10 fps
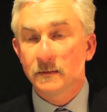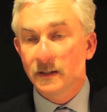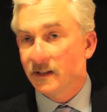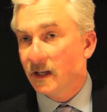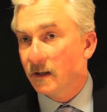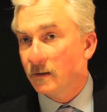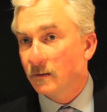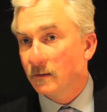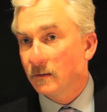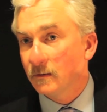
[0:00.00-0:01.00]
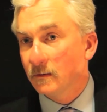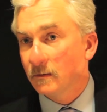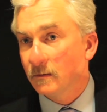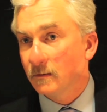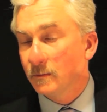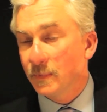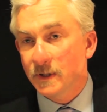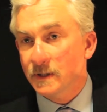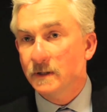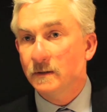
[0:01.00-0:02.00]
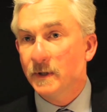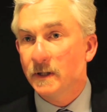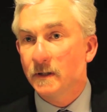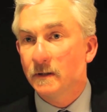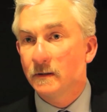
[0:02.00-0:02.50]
They're dead, but they're still me.